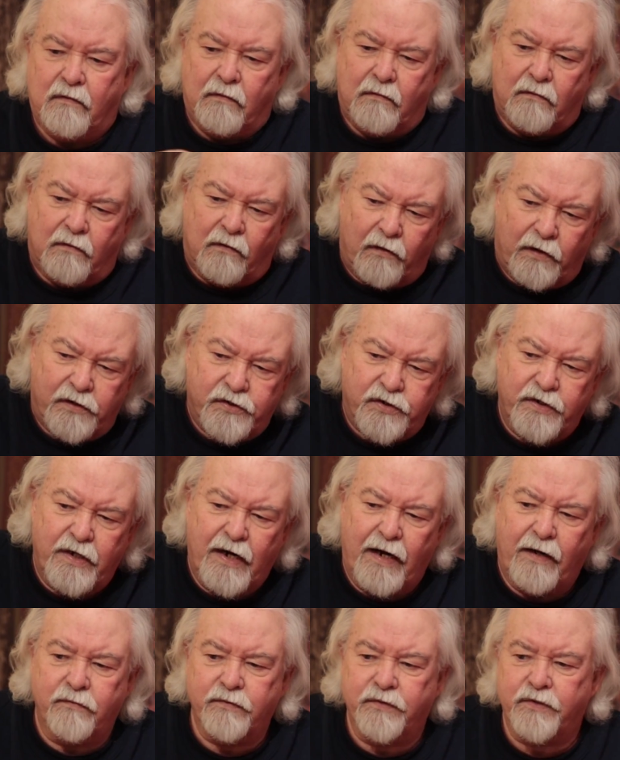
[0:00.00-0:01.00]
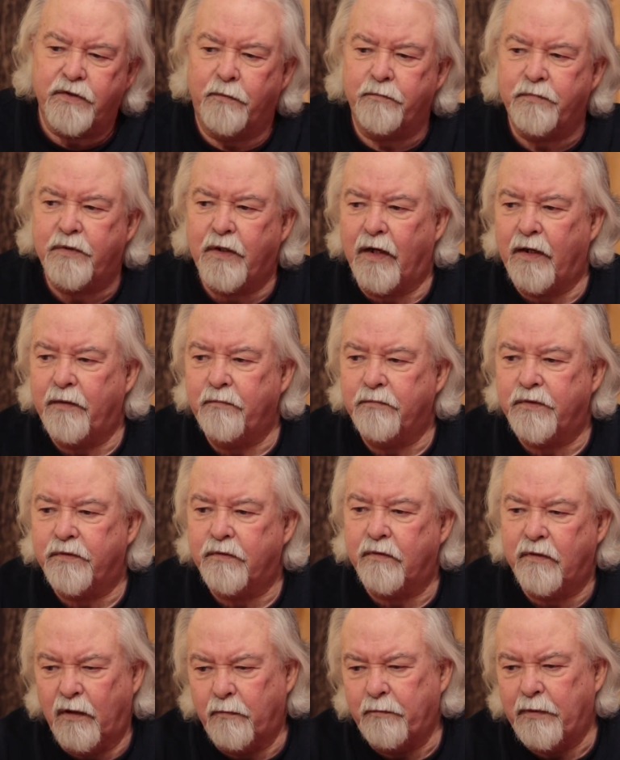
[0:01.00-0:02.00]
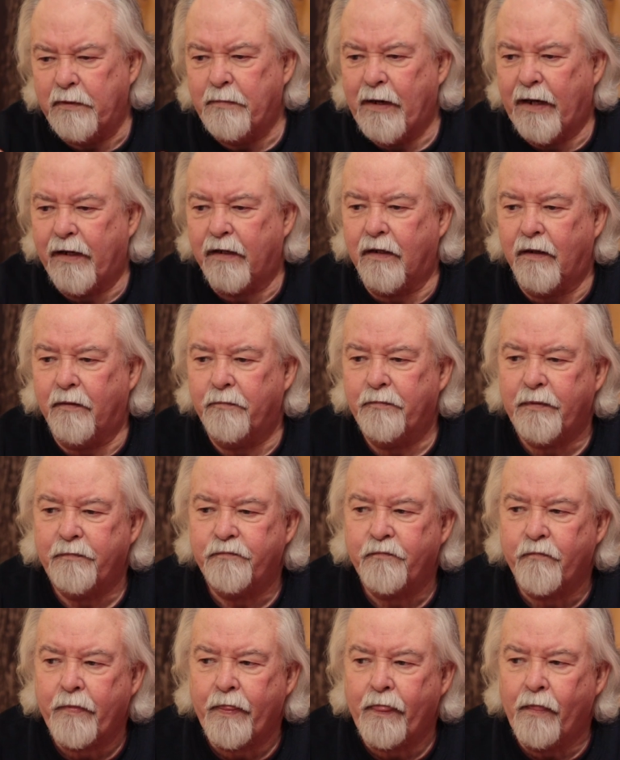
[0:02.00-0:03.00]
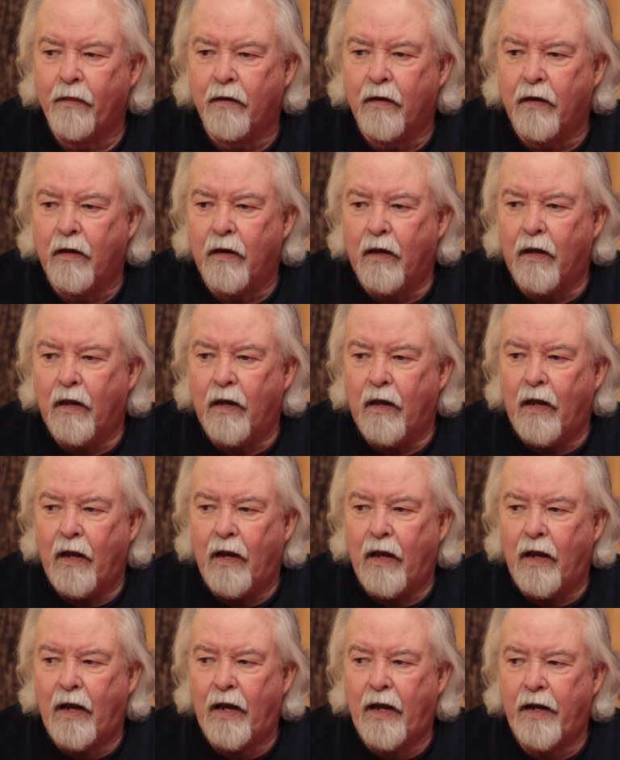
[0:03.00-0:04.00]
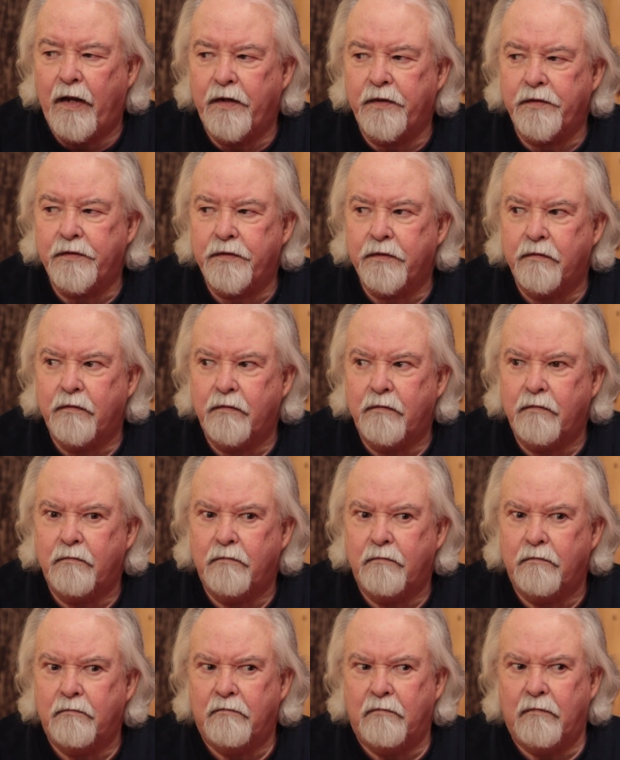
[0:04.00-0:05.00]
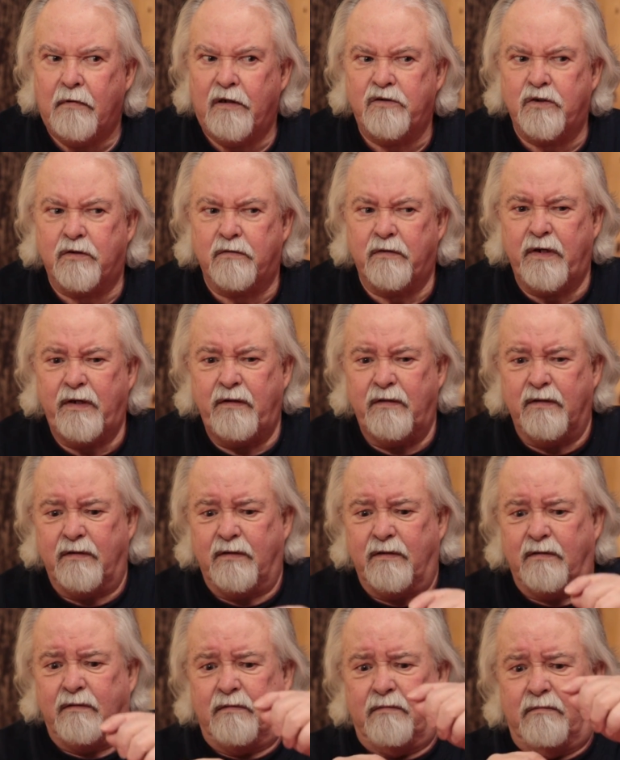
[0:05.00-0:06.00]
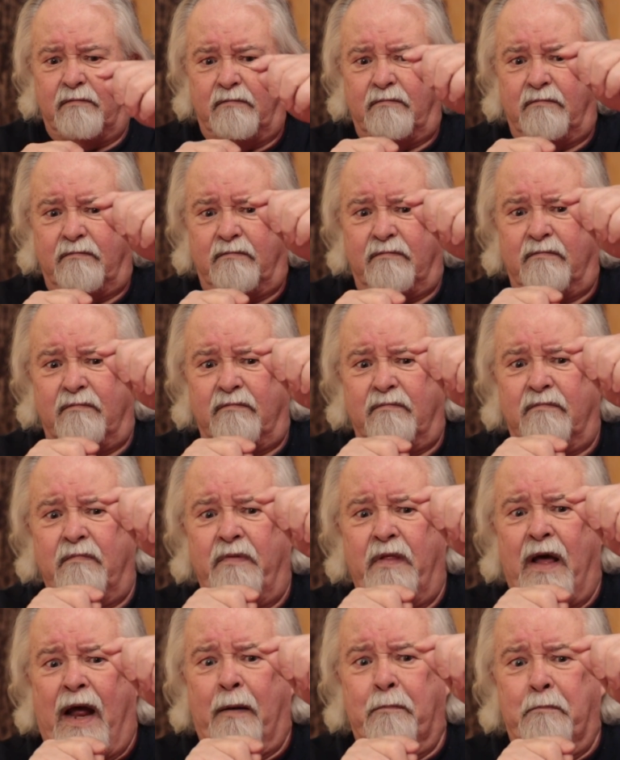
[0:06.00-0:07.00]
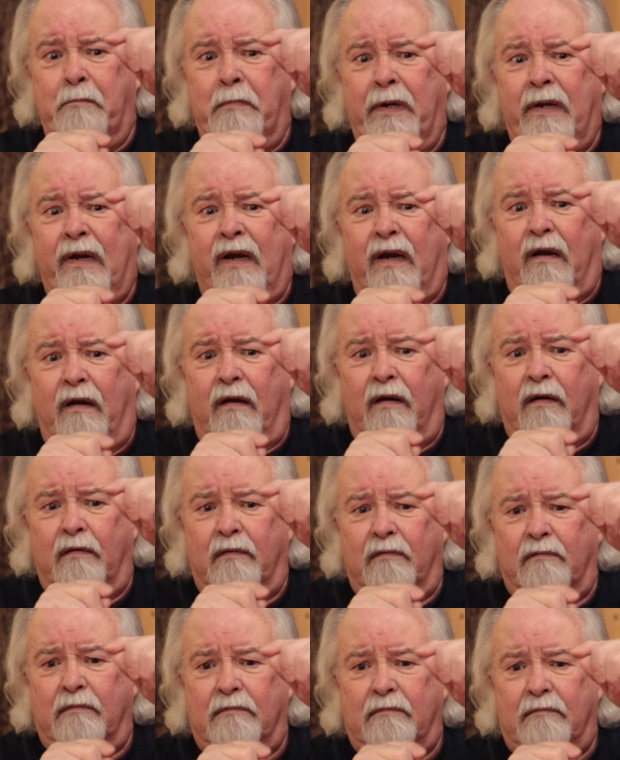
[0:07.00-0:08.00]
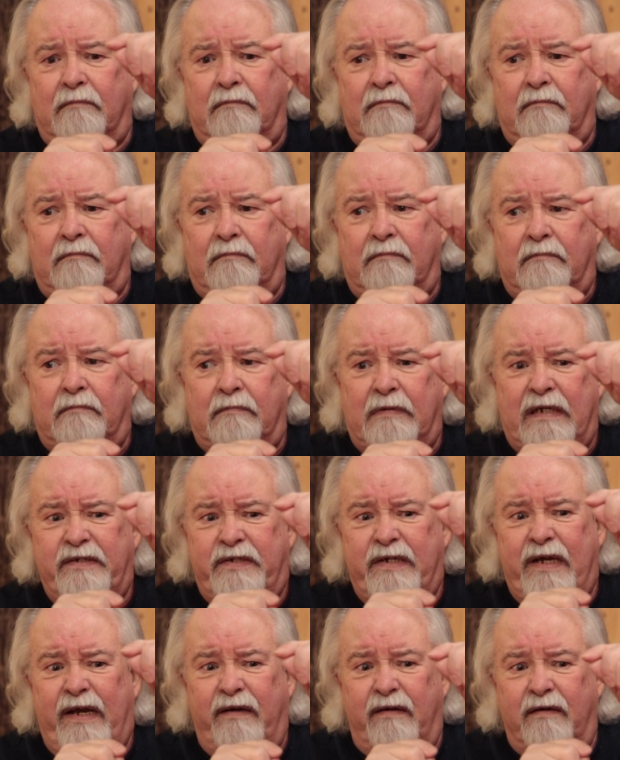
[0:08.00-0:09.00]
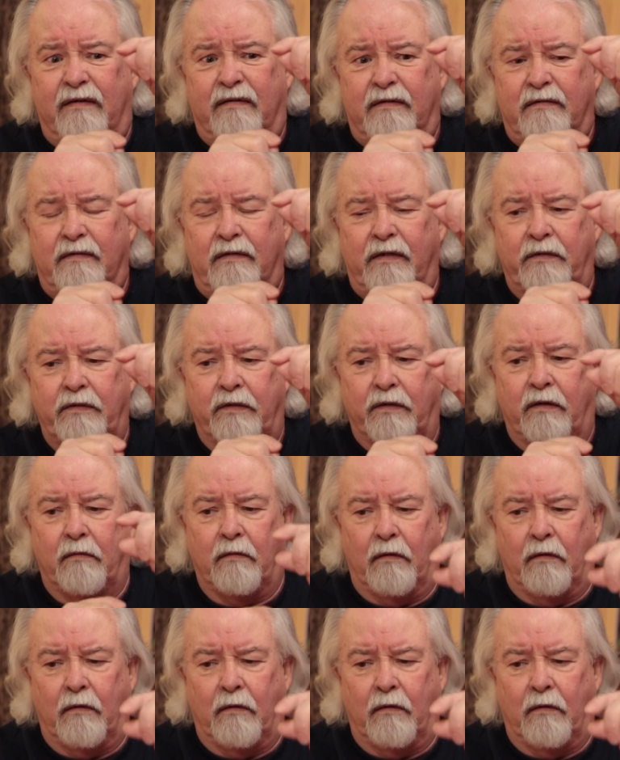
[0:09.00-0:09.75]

crushed down sometimes. They'll be back up. And a tree that's that big, that's it. And you go,